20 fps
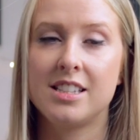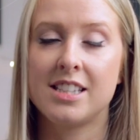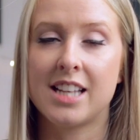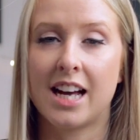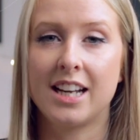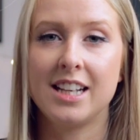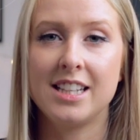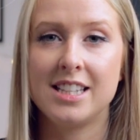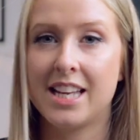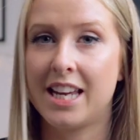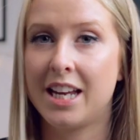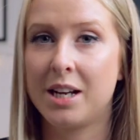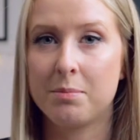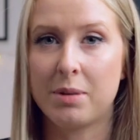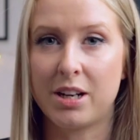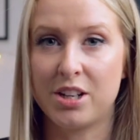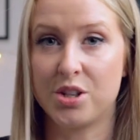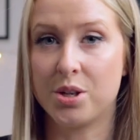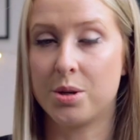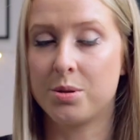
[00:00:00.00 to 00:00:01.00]
sighting
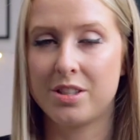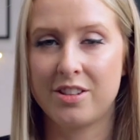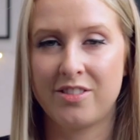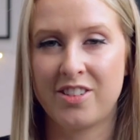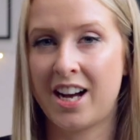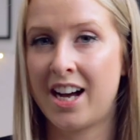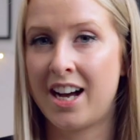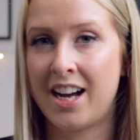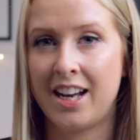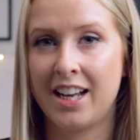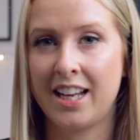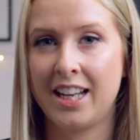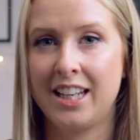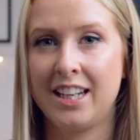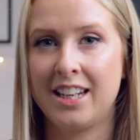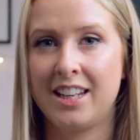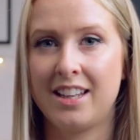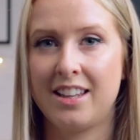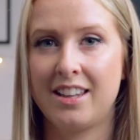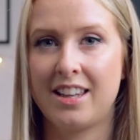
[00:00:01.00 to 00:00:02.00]
by Joseph
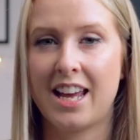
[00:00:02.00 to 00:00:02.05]
Hine,